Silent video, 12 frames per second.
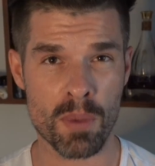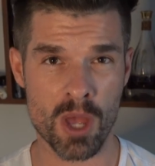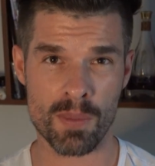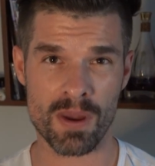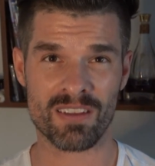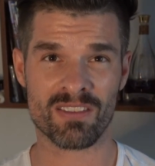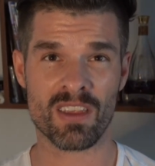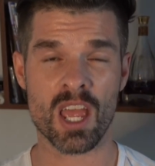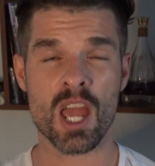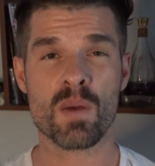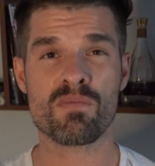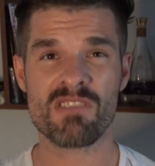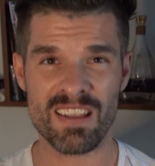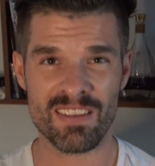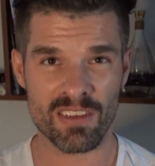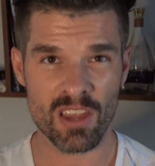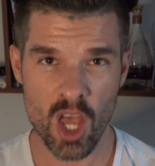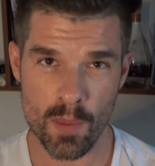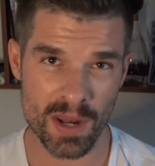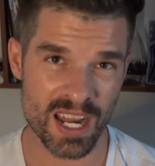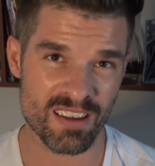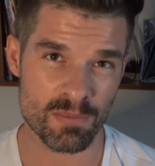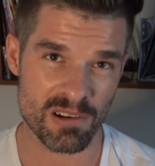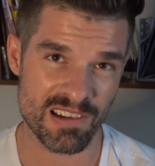Burbex, Brin's urban
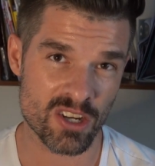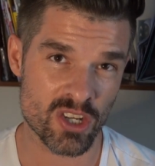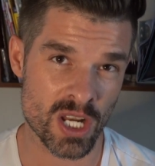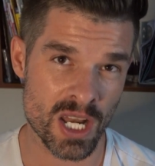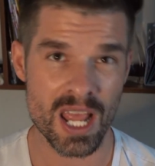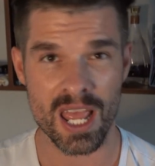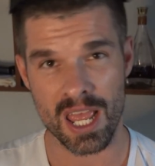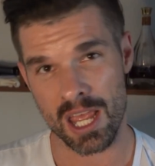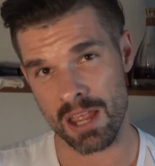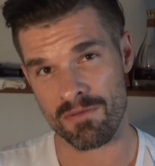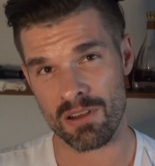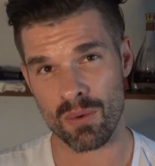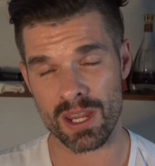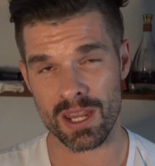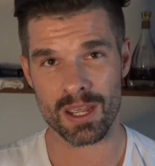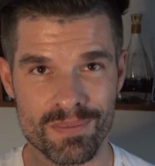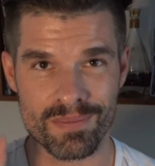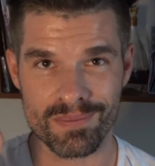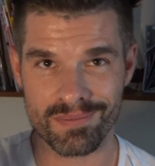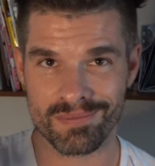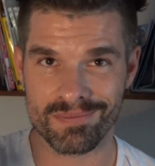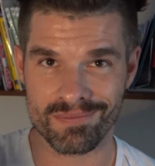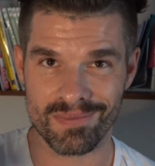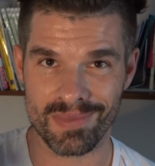exploration every week.
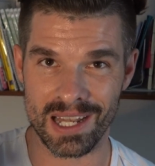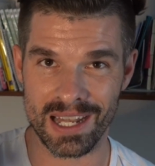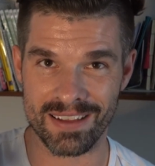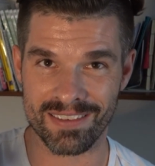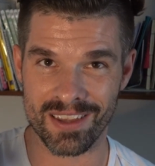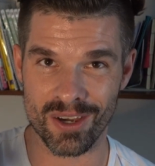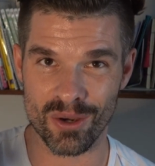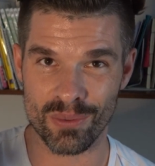Let's go.